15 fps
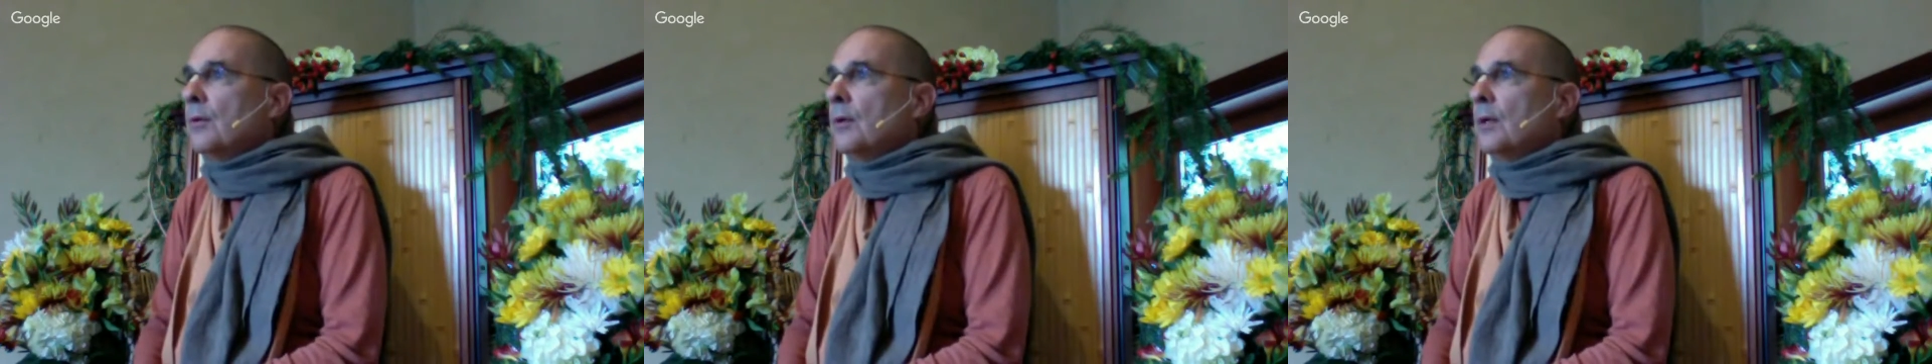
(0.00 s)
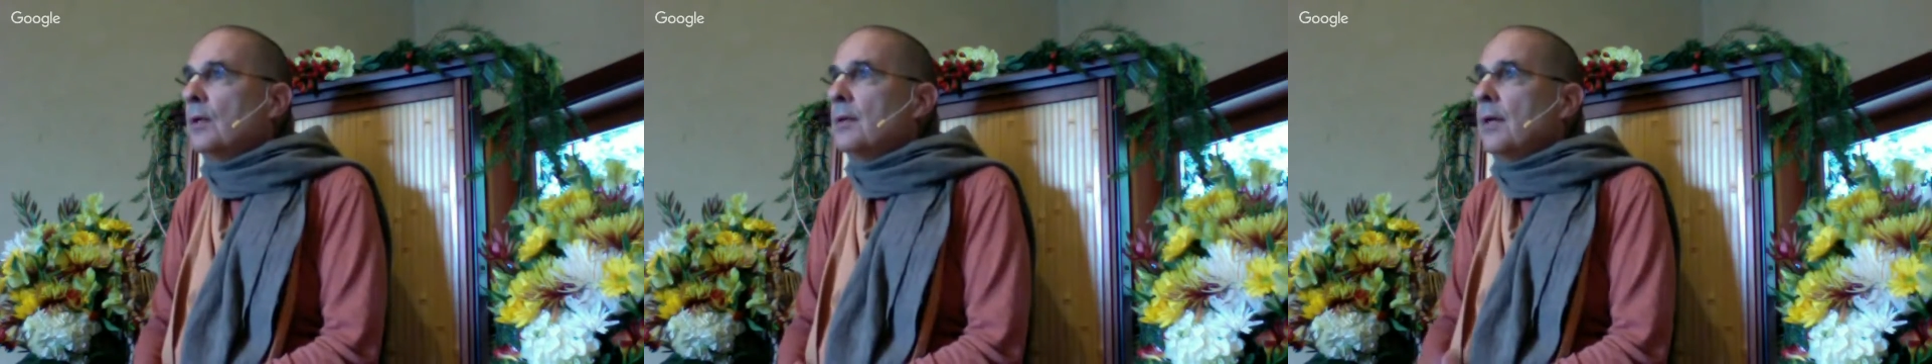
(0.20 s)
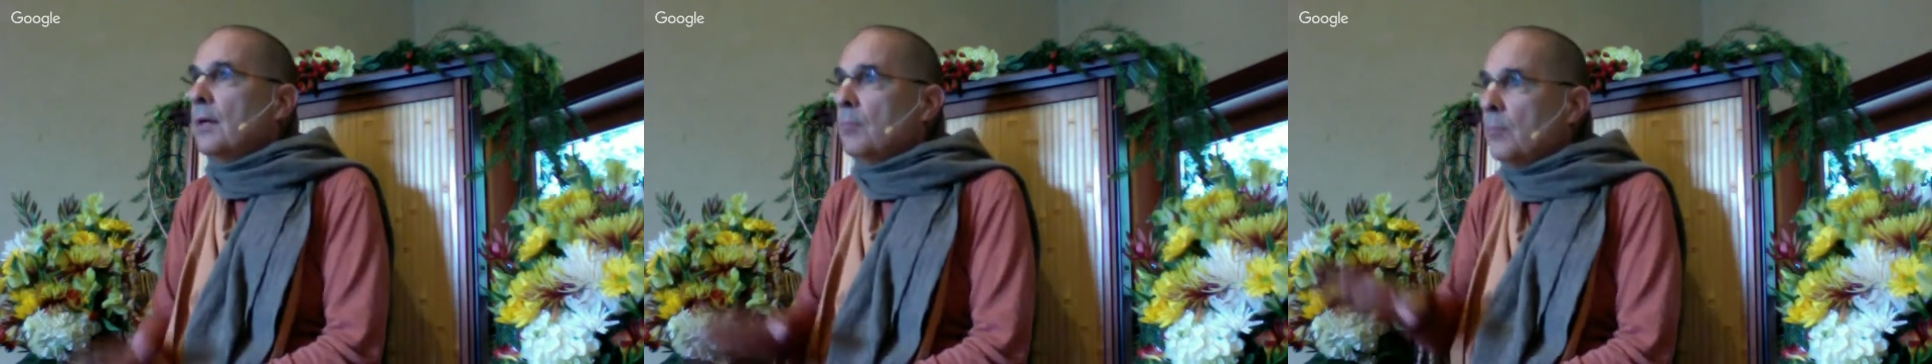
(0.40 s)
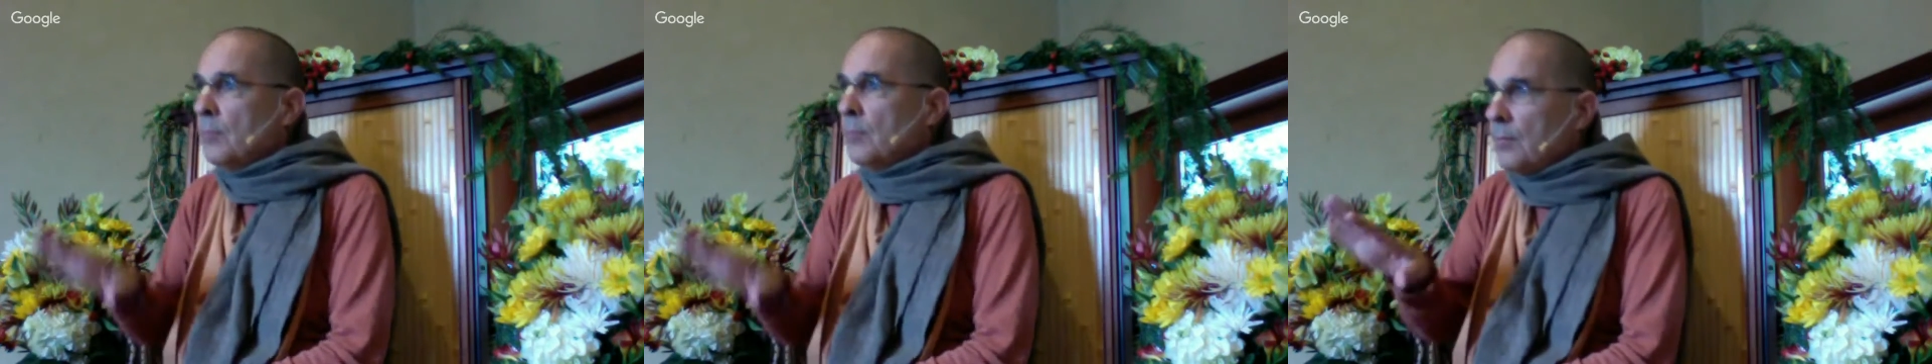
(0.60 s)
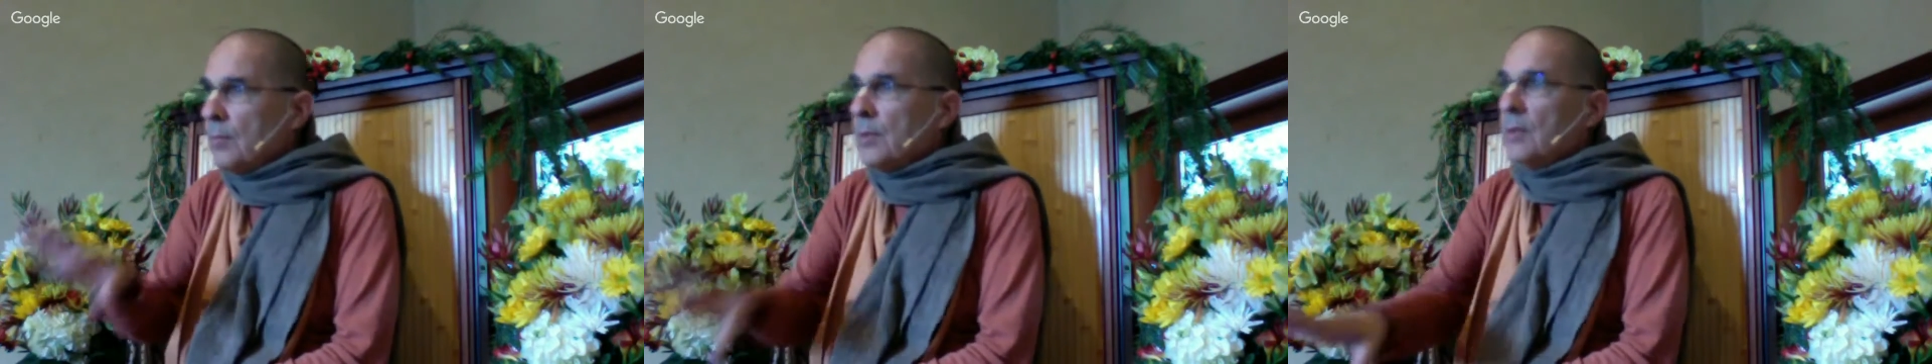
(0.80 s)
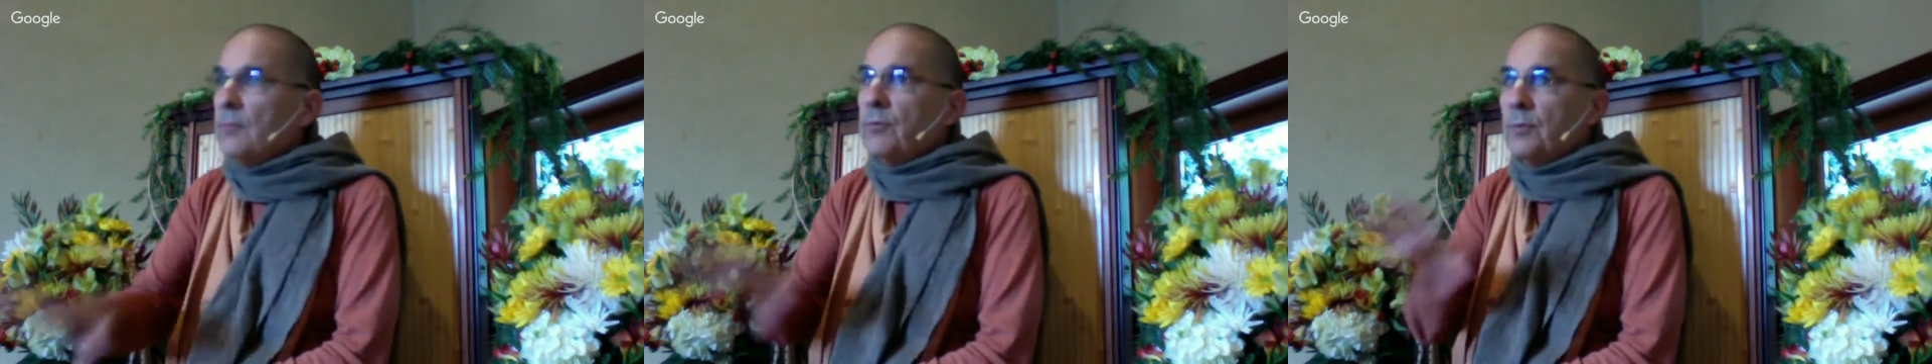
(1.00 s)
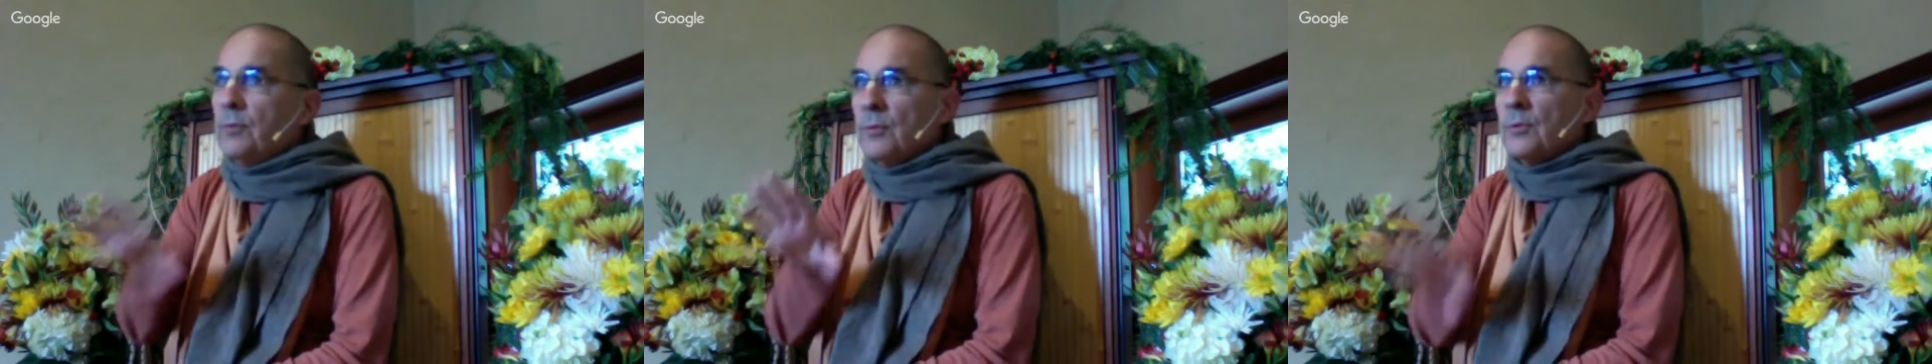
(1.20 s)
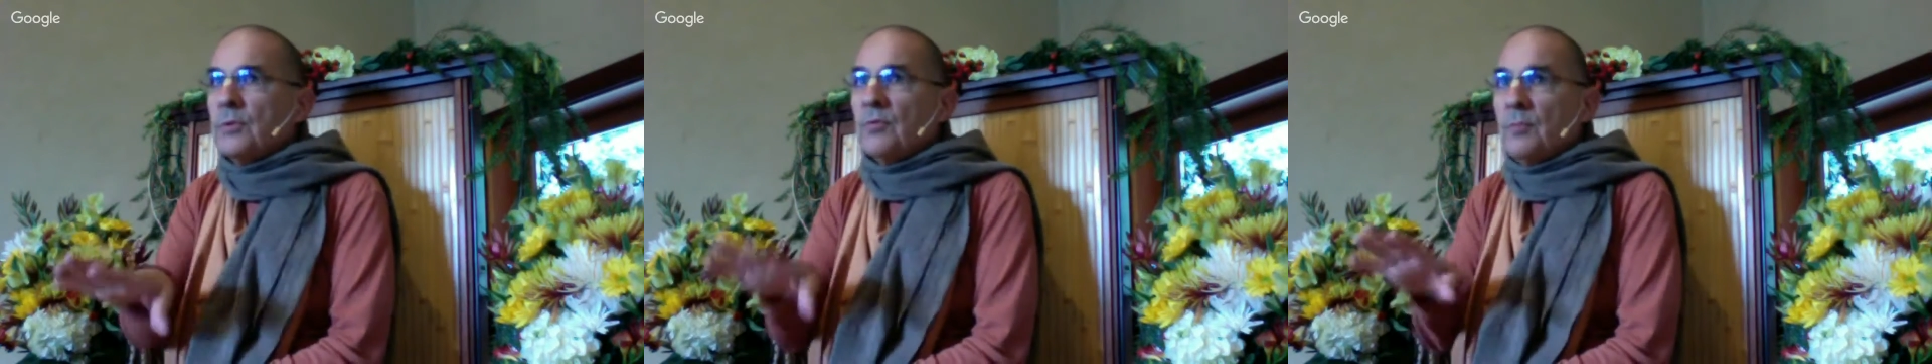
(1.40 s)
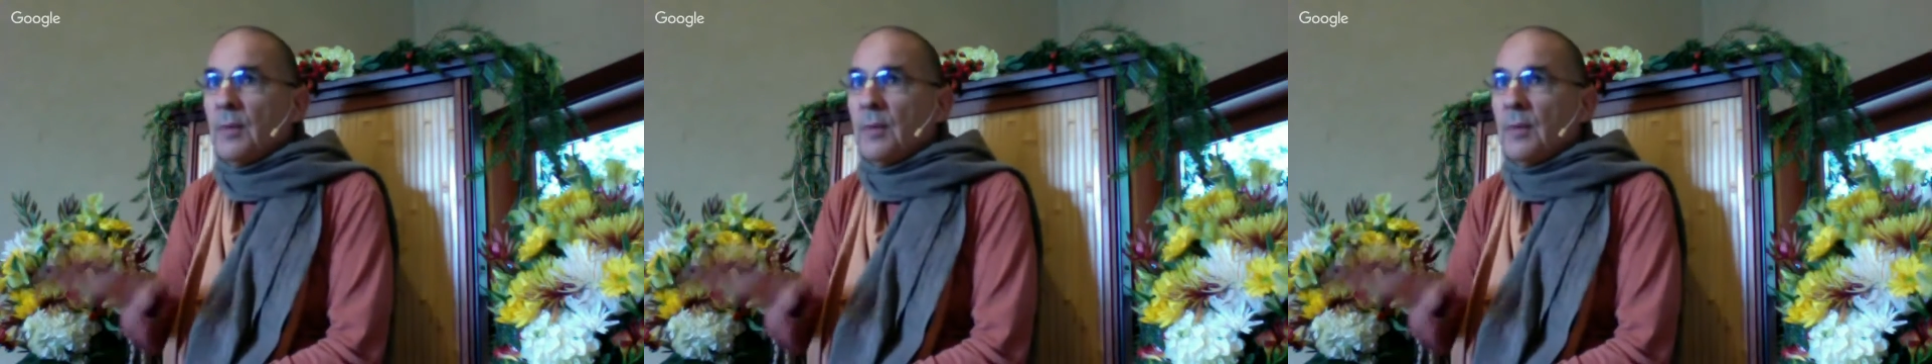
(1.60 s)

And that influence of